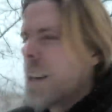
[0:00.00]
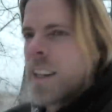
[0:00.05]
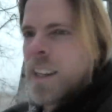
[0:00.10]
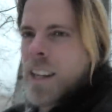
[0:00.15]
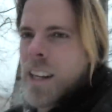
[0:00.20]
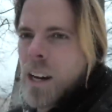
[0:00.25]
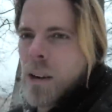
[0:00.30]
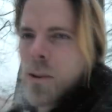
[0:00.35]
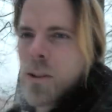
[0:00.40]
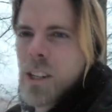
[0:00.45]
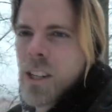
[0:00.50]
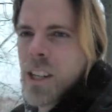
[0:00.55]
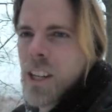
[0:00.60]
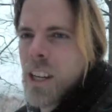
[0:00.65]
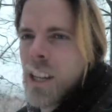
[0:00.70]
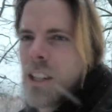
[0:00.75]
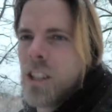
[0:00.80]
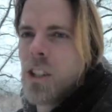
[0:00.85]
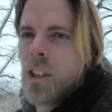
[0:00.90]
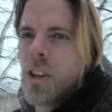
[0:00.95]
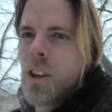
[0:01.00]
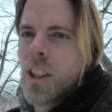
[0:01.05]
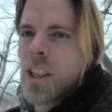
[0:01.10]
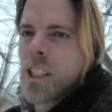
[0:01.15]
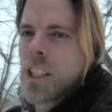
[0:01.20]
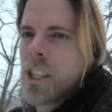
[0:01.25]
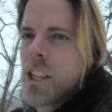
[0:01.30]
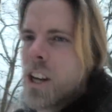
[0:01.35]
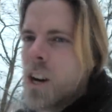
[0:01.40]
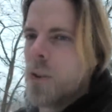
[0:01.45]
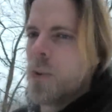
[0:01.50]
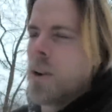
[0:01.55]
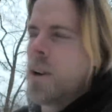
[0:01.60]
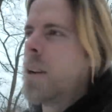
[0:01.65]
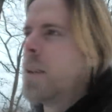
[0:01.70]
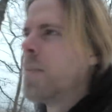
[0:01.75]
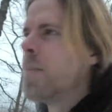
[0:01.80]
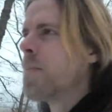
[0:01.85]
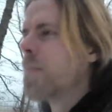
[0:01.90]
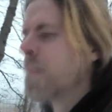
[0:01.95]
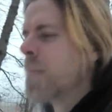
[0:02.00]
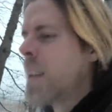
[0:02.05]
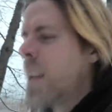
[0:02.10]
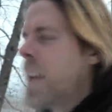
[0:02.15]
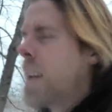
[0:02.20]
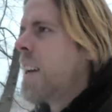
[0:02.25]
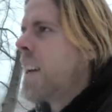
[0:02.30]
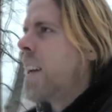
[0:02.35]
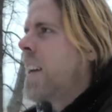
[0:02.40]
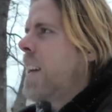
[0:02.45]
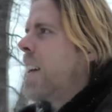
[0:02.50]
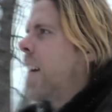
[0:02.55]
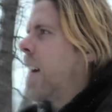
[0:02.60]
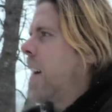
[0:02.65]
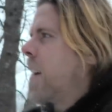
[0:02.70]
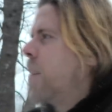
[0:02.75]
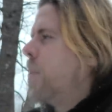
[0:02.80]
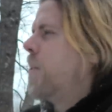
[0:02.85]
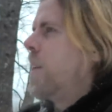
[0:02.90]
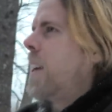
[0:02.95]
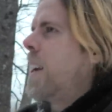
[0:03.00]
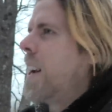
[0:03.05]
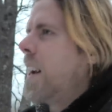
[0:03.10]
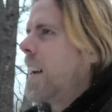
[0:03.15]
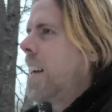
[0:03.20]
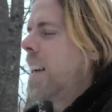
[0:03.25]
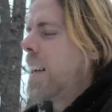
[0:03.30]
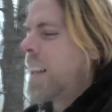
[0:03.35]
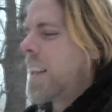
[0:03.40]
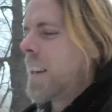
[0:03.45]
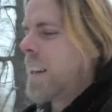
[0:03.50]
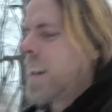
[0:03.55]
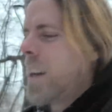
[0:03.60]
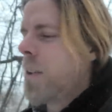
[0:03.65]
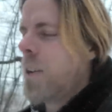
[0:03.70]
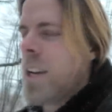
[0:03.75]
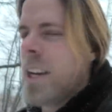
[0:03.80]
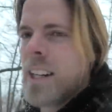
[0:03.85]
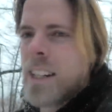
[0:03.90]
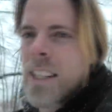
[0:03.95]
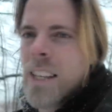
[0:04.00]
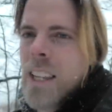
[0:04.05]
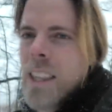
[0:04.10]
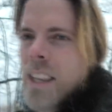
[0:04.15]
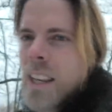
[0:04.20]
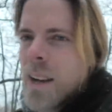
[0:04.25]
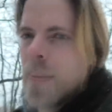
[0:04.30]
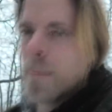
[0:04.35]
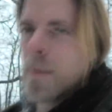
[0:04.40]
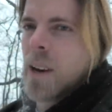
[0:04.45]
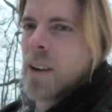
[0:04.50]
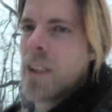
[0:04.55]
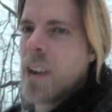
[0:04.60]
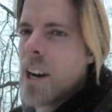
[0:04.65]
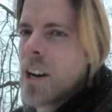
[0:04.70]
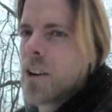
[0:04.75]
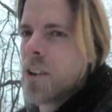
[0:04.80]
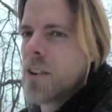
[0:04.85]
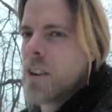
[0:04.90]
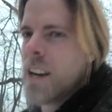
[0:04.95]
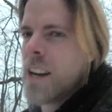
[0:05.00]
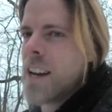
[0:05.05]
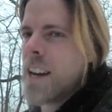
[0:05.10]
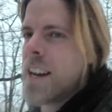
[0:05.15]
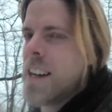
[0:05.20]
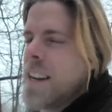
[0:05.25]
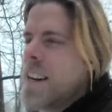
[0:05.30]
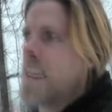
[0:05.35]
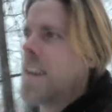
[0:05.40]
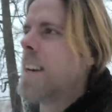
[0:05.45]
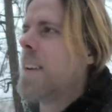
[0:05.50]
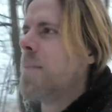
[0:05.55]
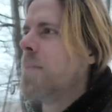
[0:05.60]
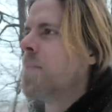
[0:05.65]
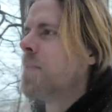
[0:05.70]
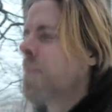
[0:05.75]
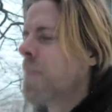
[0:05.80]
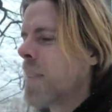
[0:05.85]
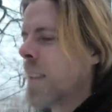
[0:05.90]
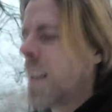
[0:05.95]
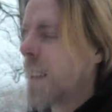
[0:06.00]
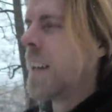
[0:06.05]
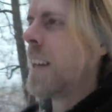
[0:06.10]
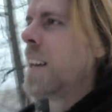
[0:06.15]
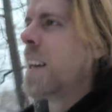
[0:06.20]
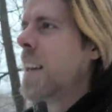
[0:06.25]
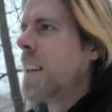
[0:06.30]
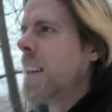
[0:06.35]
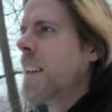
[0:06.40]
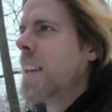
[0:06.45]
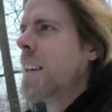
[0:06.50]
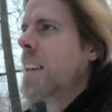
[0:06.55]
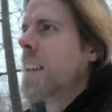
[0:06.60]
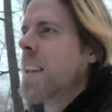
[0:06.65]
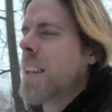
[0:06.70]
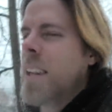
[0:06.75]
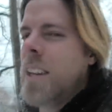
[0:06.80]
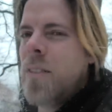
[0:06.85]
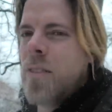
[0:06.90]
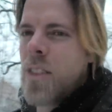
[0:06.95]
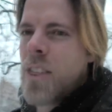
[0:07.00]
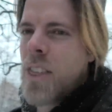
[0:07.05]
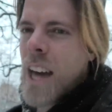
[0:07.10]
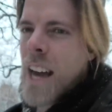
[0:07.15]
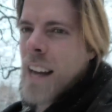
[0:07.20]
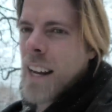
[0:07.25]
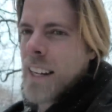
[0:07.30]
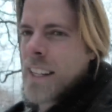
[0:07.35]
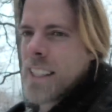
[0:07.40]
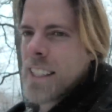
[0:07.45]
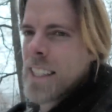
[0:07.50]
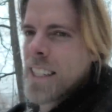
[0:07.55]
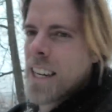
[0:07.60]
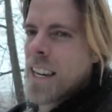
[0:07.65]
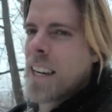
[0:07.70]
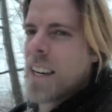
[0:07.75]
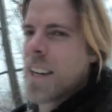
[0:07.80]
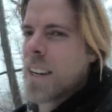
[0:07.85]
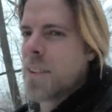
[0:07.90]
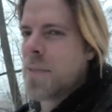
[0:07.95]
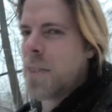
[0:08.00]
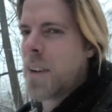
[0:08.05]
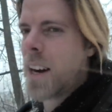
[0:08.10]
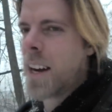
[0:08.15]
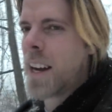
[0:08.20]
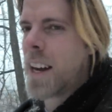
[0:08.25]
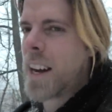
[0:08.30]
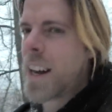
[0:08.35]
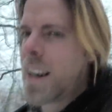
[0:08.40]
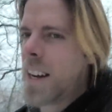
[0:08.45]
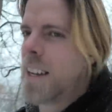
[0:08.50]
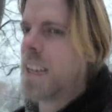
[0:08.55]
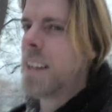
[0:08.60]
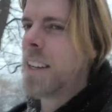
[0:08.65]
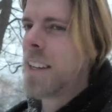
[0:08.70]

get out enjoy the snow I will now hit the Temple of Iron and um, give thanks via